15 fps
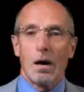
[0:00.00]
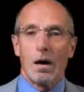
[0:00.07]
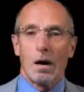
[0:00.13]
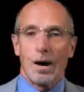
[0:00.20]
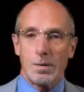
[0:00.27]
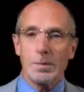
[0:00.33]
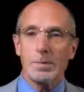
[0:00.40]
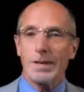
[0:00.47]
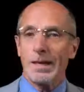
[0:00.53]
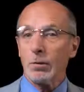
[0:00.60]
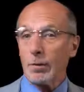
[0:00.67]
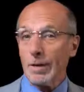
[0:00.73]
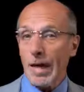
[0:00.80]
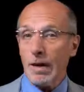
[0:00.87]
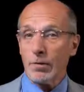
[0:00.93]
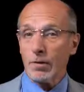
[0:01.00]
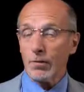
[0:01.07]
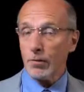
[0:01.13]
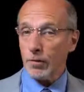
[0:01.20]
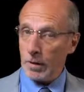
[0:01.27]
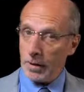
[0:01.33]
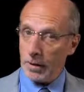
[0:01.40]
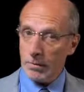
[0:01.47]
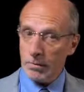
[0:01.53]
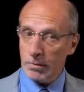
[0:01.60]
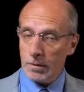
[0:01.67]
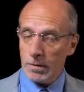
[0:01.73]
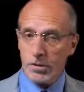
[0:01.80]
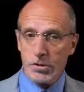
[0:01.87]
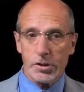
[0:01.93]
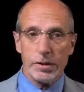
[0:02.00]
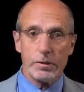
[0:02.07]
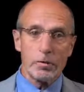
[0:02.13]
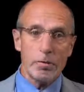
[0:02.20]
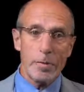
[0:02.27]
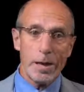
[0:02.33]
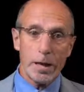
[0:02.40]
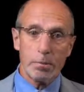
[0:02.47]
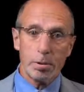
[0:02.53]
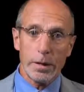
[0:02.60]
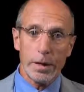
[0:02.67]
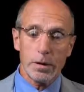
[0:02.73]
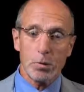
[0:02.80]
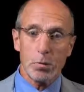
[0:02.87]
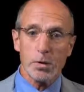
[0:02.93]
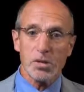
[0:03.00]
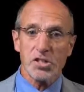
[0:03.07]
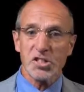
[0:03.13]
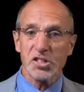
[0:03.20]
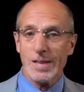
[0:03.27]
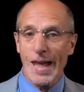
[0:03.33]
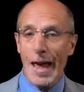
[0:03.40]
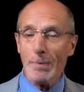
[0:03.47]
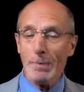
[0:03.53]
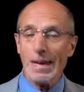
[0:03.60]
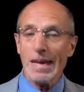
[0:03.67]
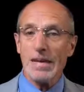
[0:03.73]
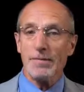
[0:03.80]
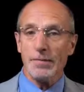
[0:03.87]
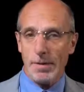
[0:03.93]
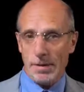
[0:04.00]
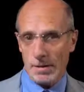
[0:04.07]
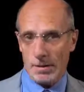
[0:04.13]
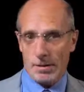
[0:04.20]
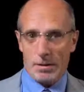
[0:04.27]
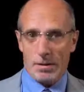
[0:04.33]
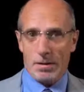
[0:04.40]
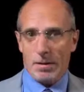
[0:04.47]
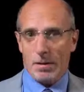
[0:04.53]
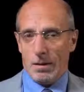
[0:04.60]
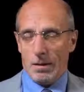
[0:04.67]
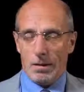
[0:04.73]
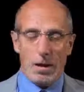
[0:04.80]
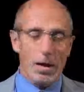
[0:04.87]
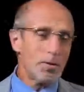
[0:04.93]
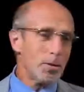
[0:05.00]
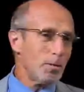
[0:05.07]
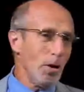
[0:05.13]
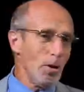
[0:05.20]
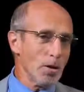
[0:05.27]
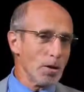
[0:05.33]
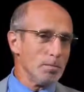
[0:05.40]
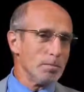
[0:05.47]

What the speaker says: I'm speaking with Evan Flynn, Senior Demand Planner with SnapAV. Evan, welcome.